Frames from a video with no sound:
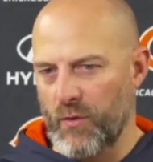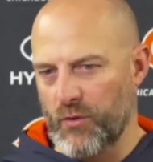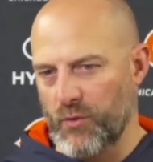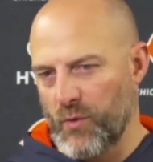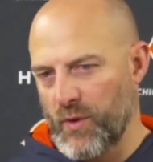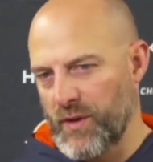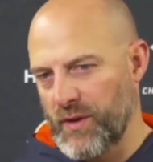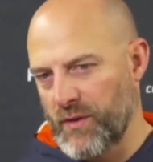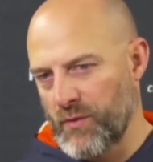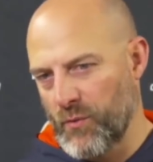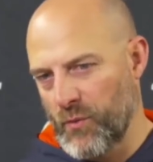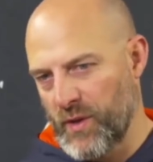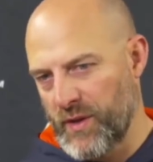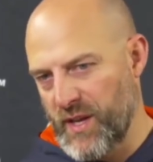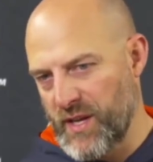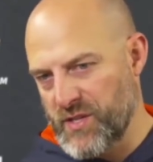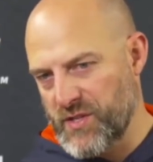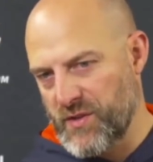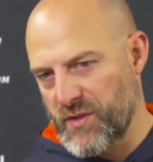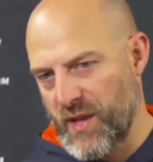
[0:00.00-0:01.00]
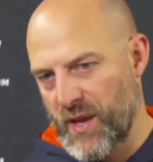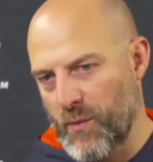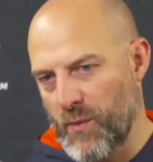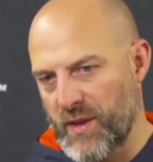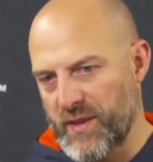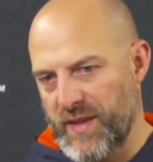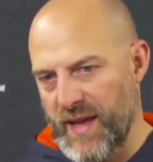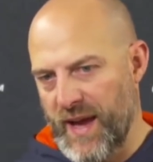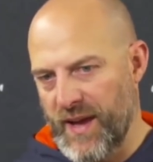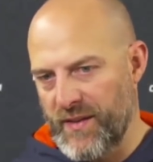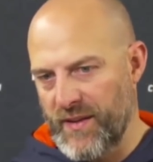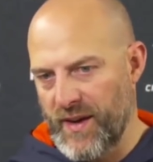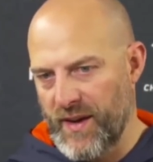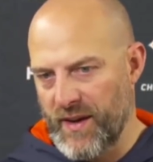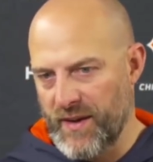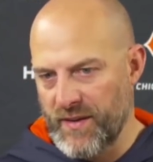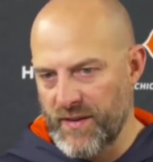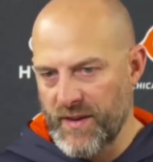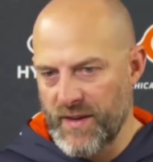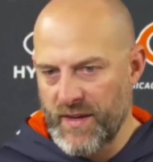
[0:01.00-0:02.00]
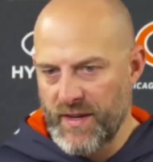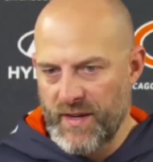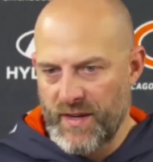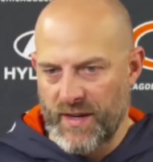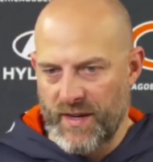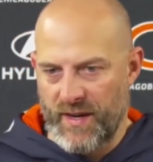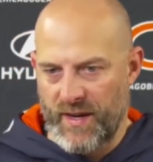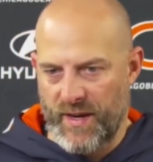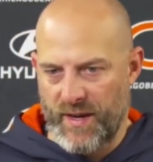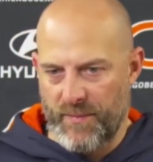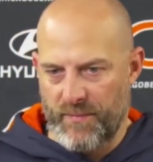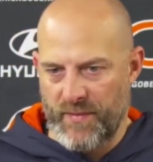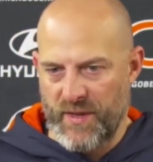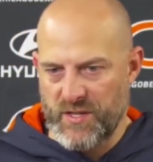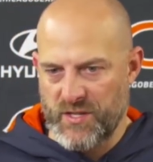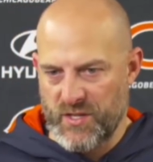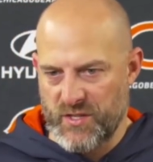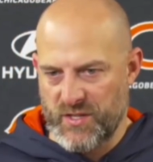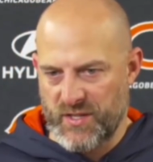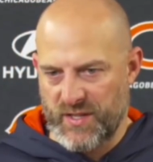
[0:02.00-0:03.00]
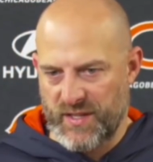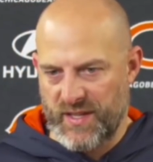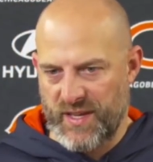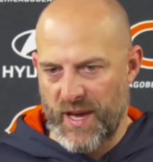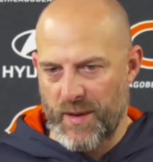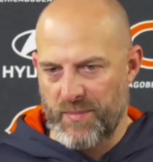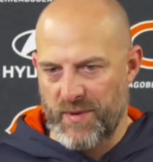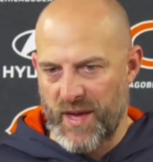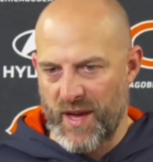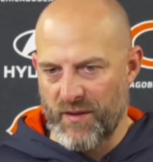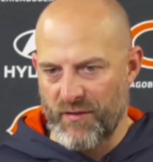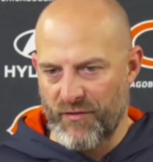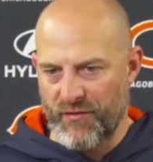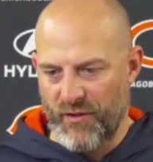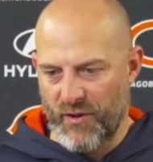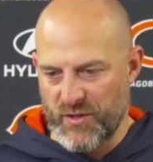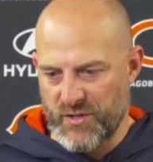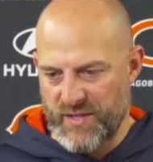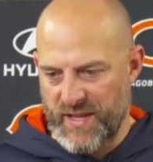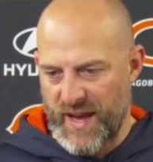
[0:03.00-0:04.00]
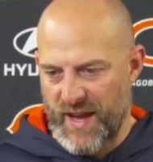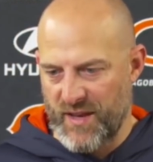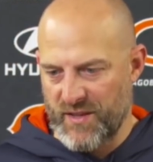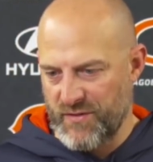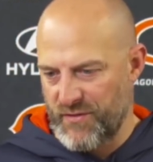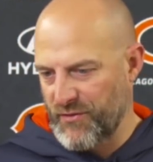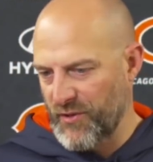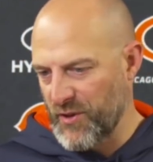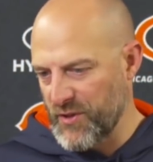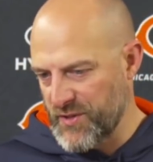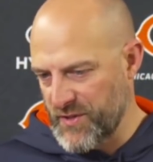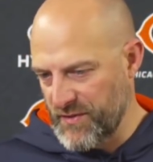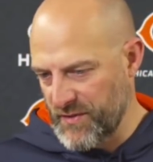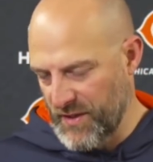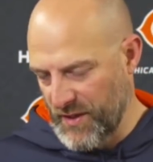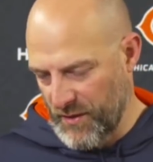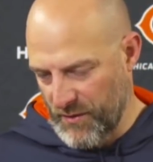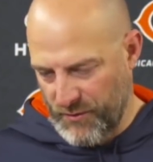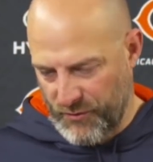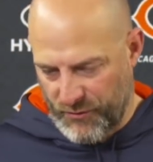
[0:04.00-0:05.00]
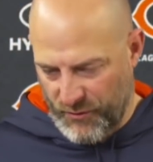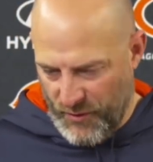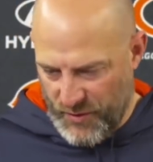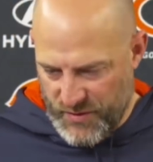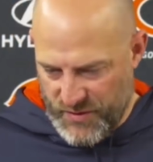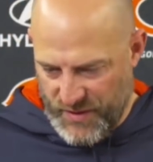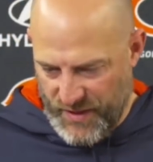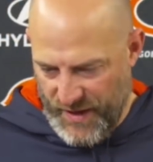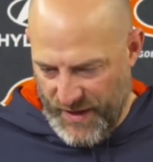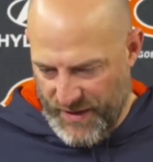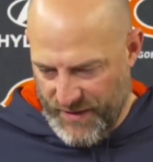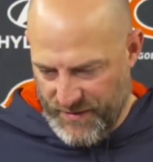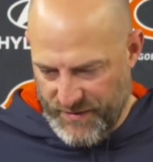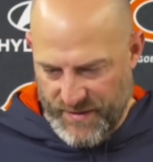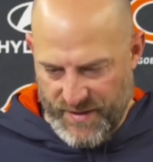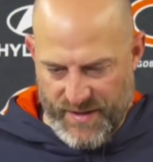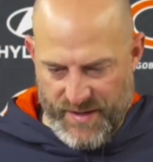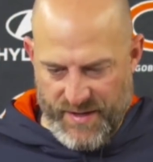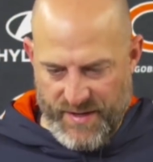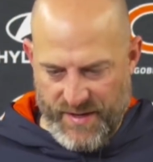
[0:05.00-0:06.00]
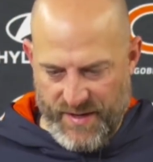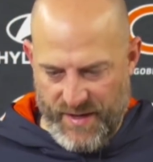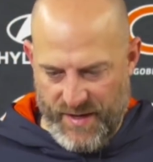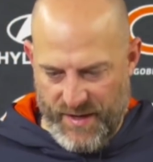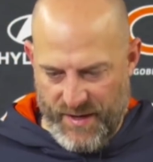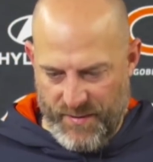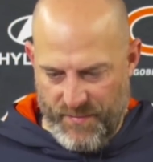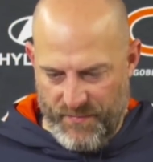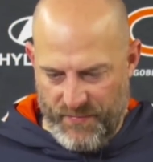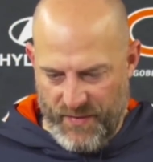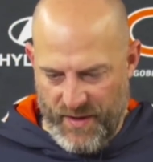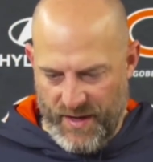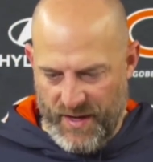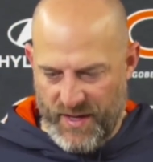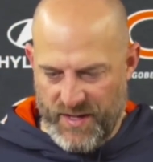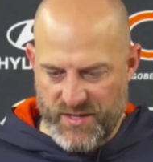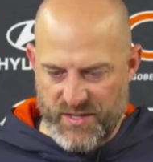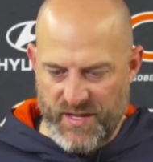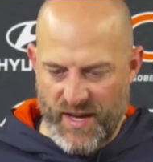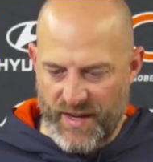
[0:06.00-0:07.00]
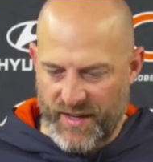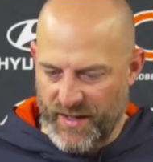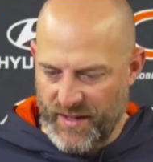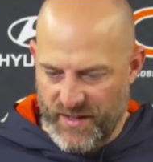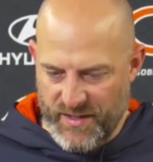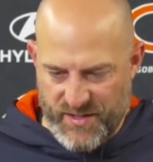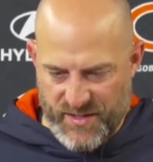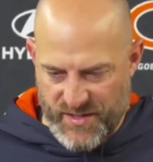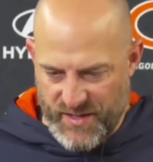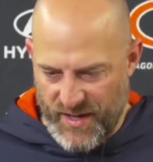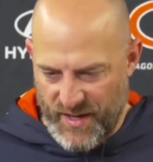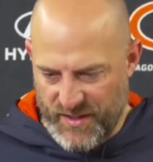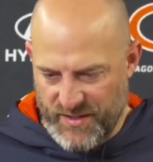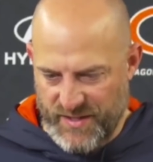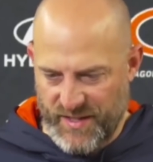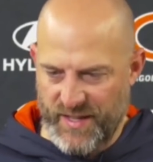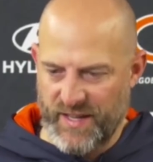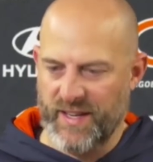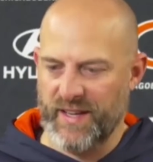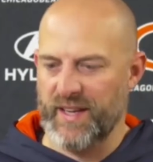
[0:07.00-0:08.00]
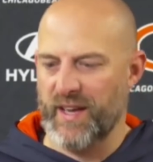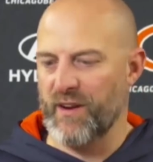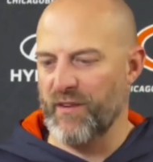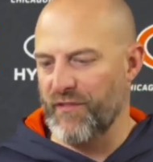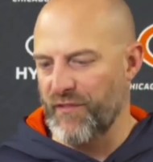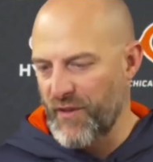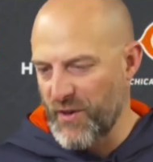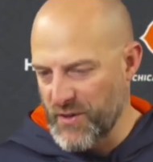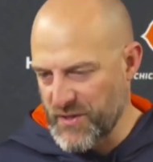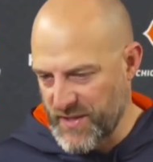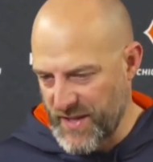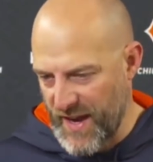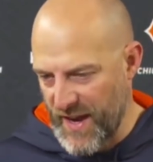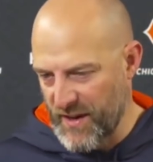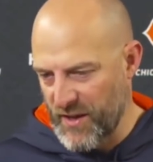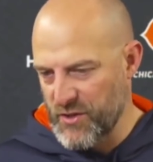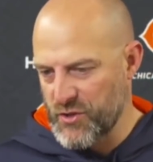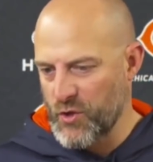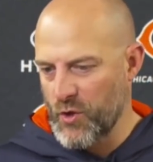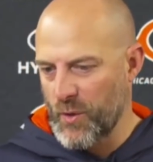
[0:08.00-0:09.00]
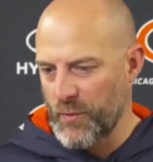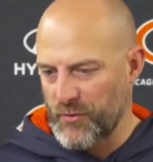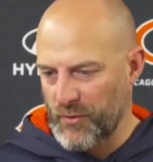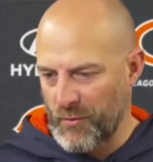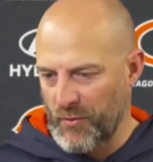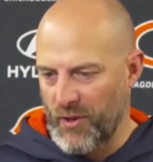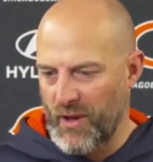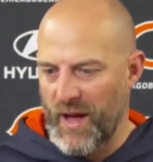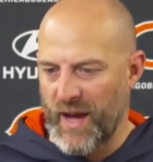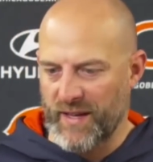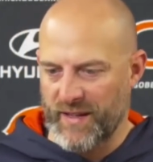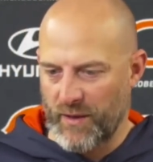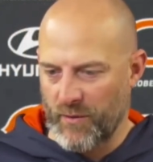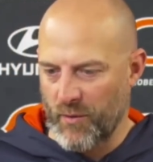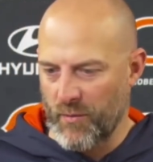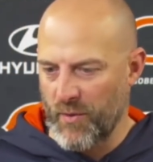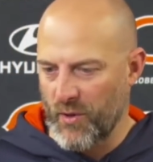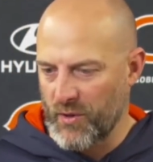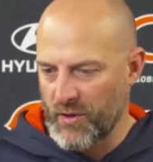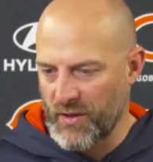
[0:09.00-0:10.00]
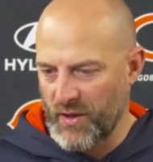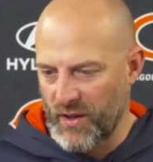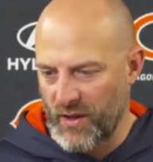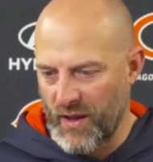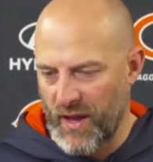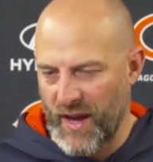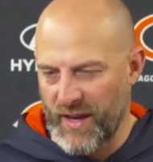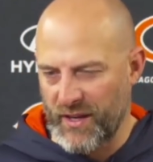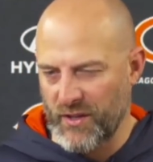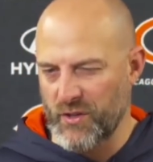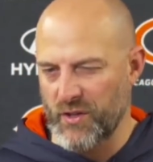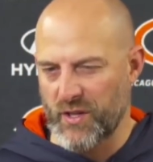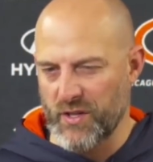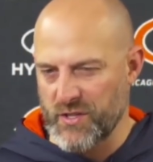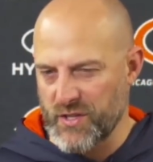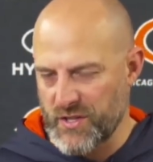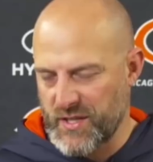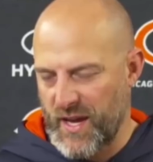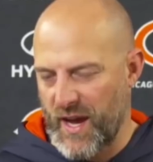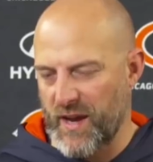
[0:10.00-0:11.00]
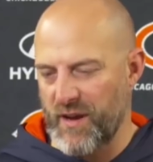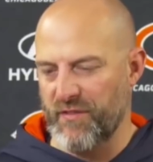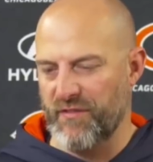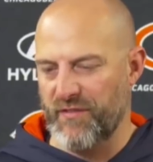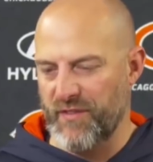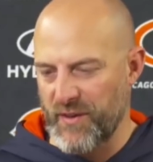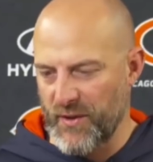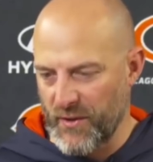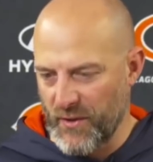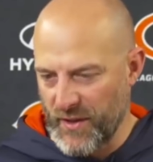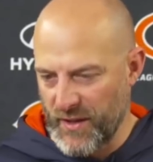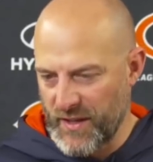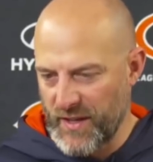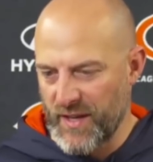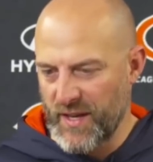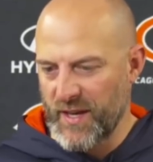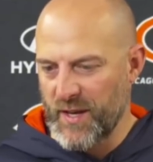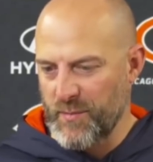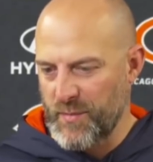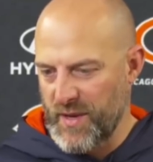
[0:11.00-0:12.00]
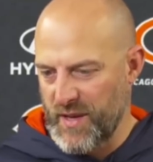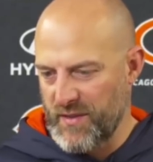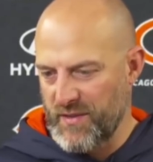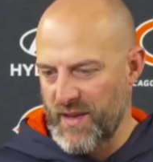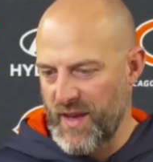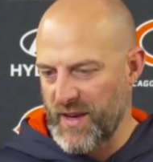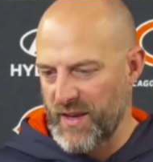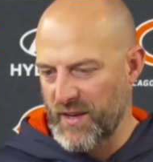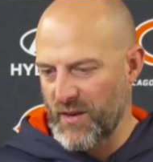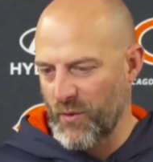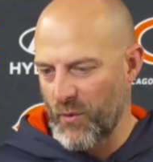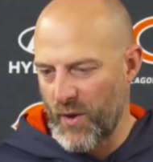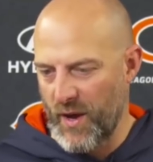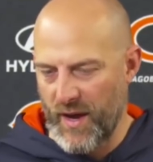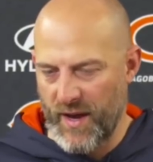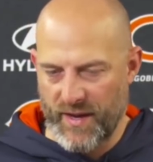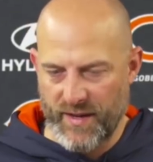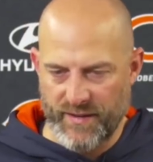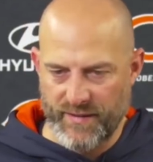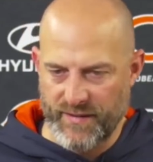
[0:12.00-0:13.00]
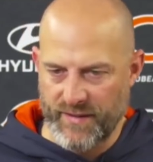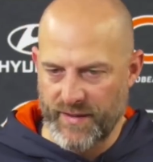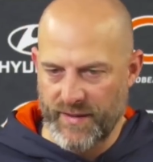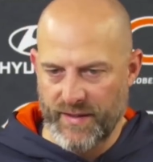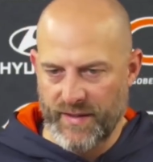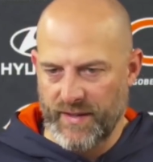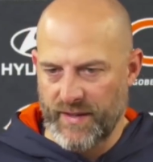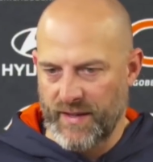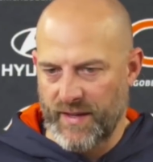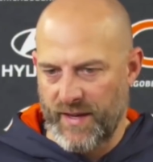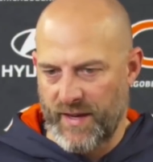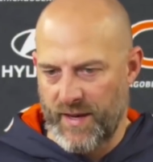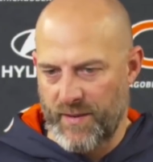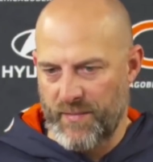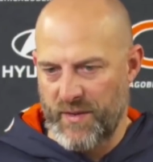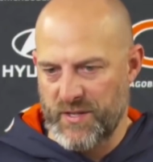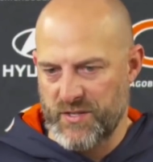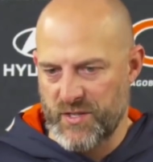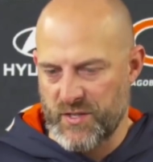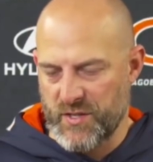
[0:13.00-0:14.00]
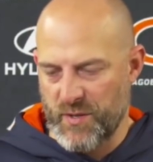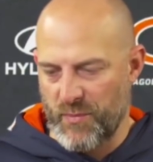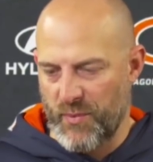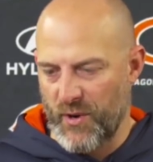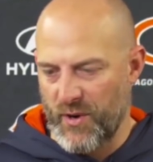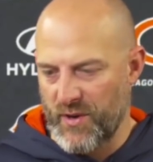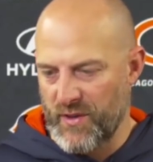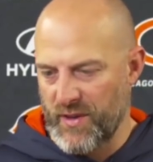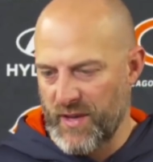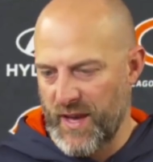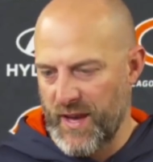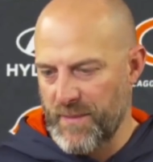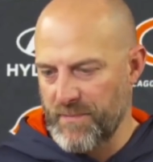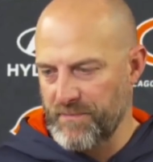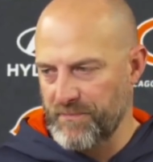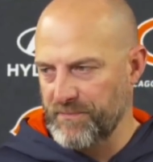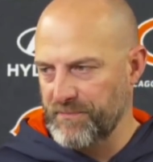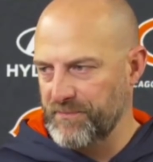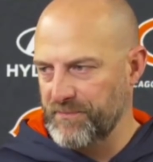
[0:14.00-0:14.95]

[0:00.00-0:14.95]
was when they went down there and they just kept getting first down, and then second and six, and then they get a first down and chew up some clock. They were milking the clock, and you could just kind of feel it being taken away, and that's just a part of the game.